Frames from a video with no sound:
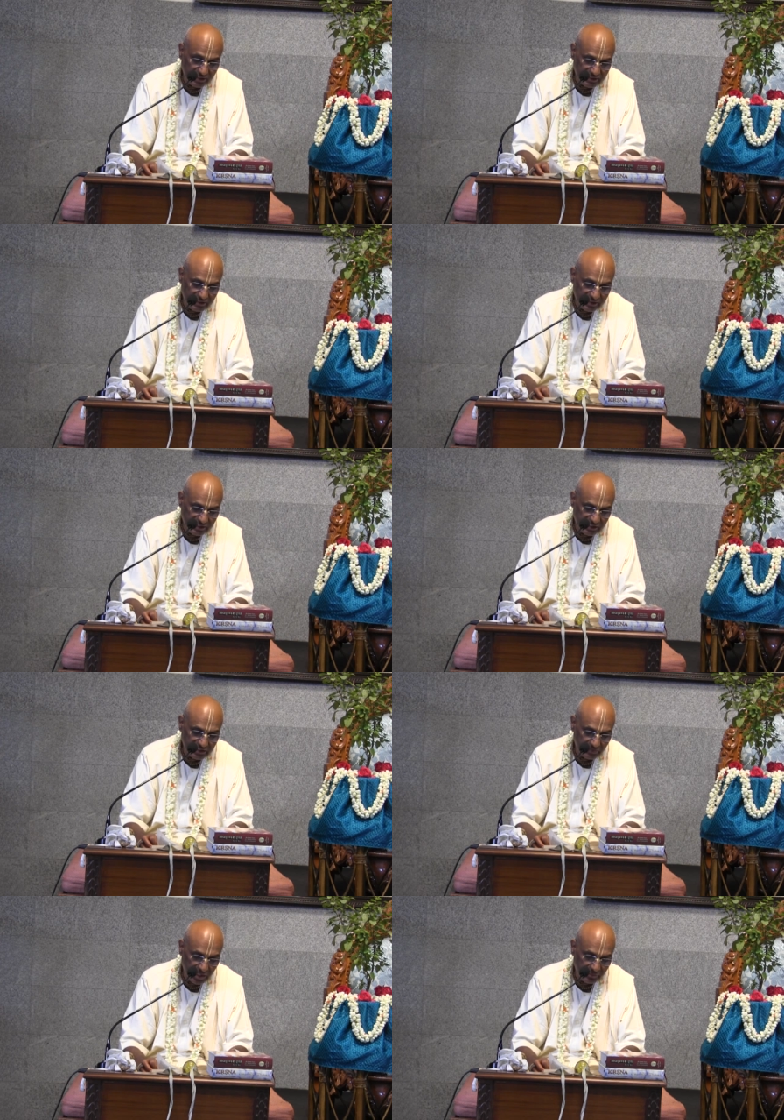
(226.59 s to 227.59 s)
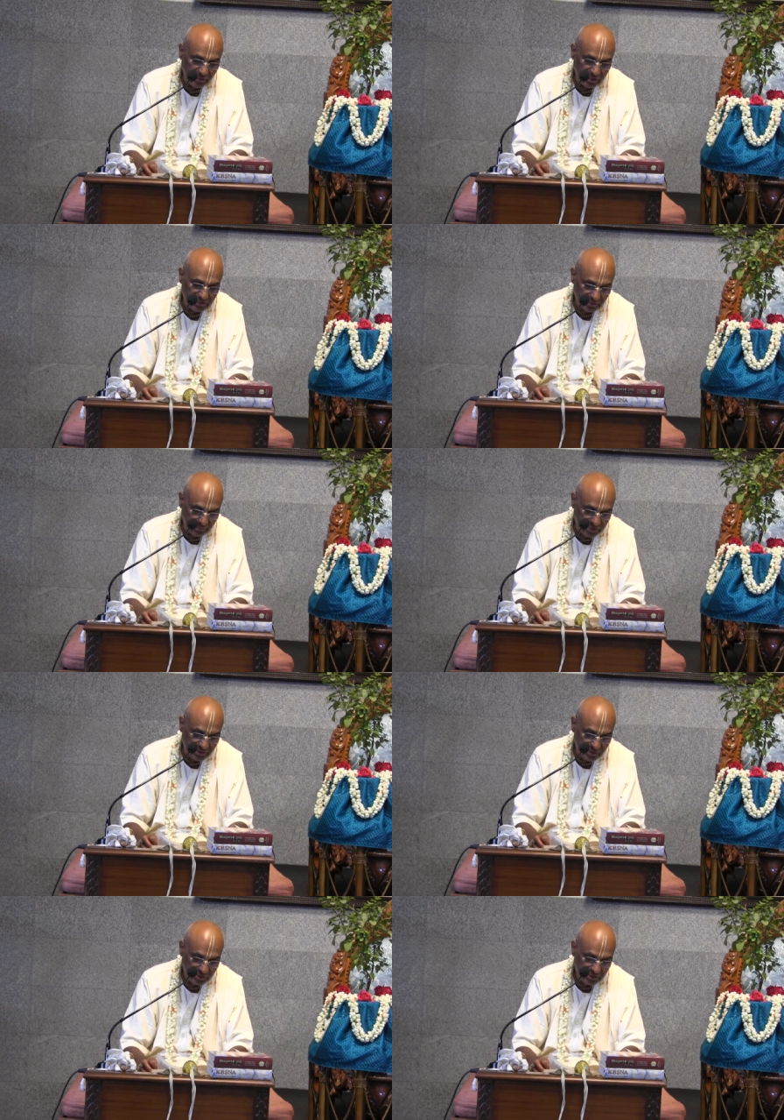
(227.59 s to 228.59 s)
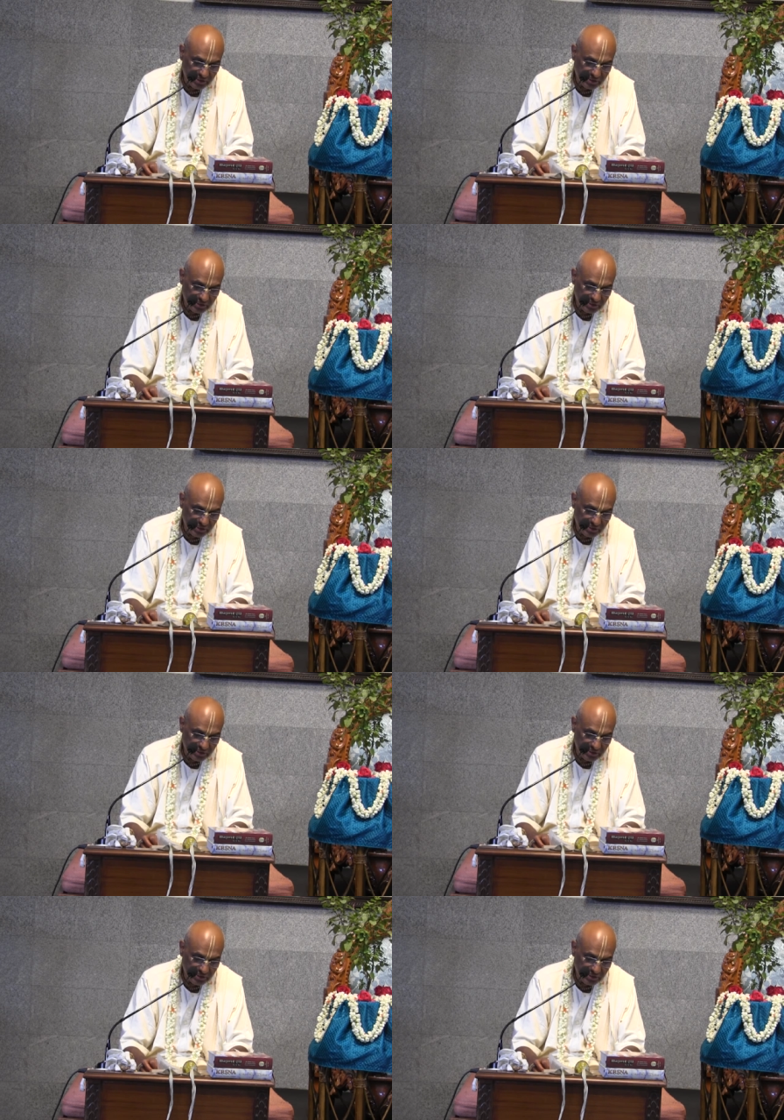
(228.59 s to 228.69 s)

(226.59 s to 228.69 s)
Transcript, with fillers: designated as Brahmanas are best.